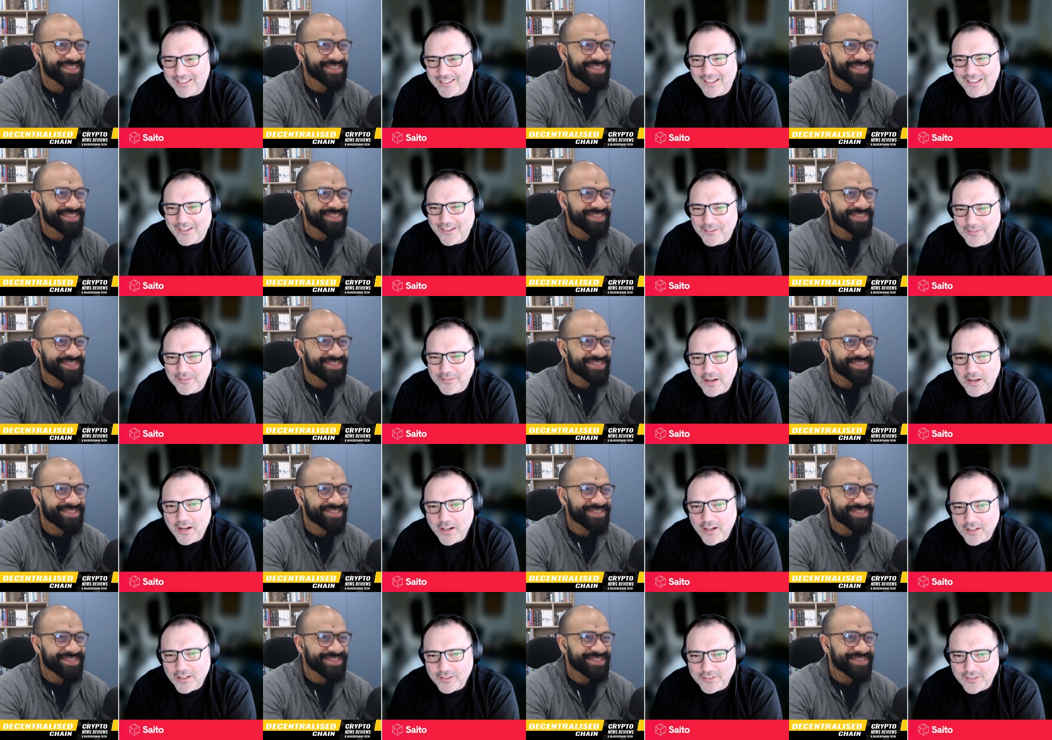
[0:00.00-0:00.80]
Speaker 1: you know,
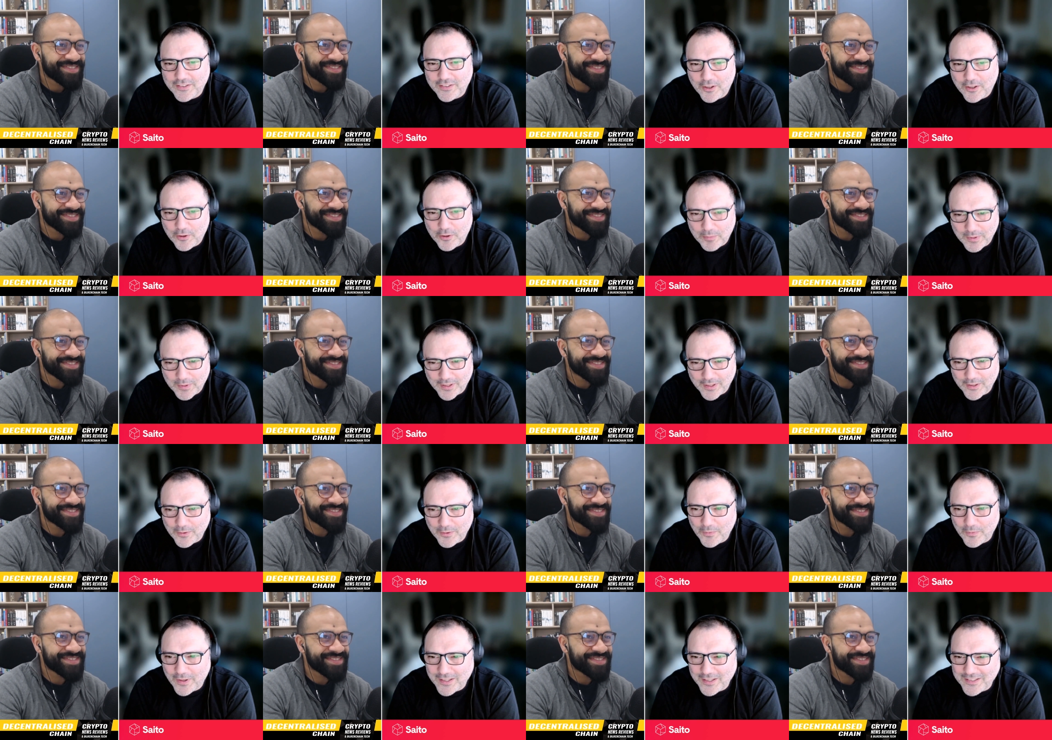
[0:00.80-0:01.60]
Saito being
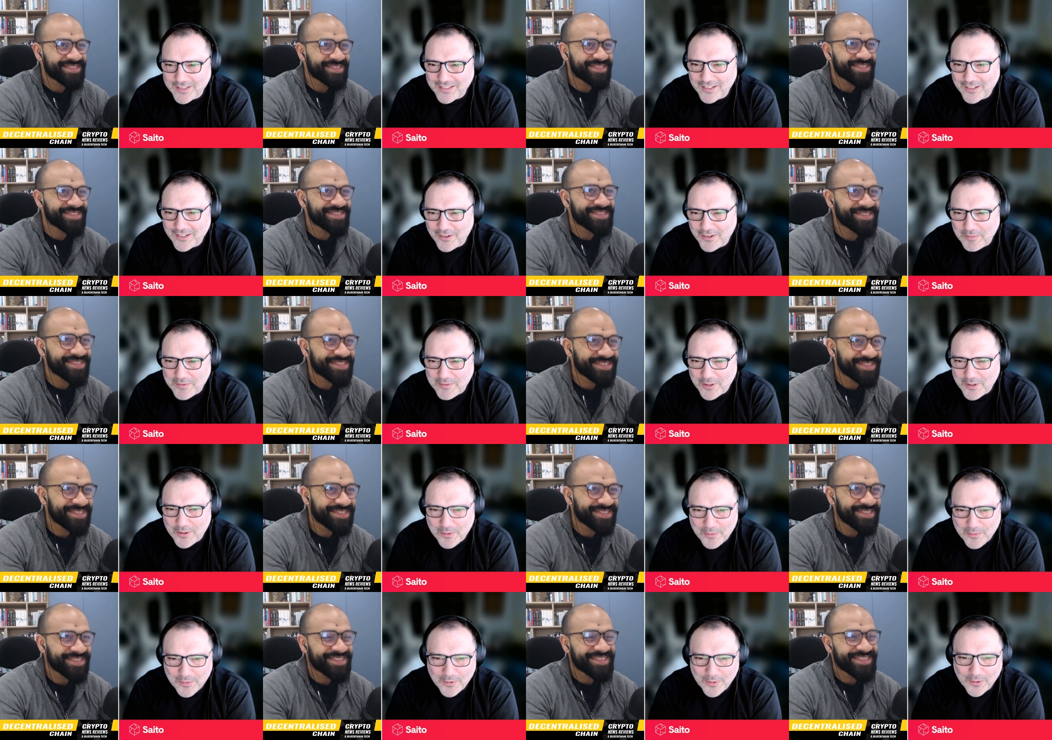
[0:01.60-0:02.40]
the one
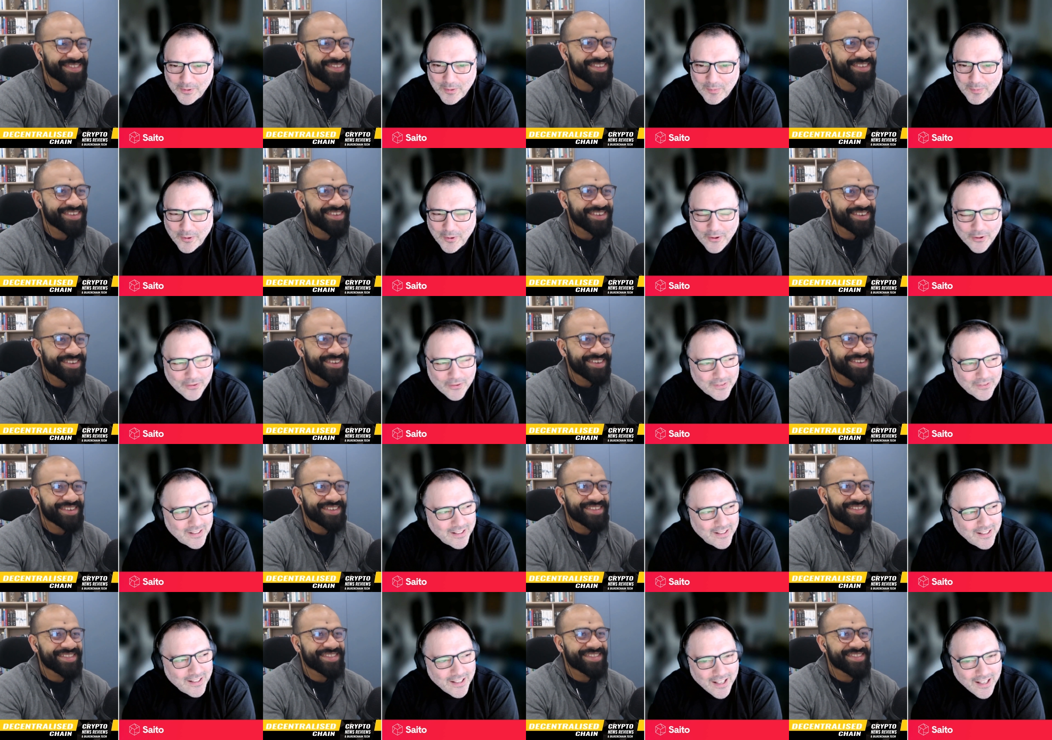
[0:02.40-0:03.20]
crypto to rule them all.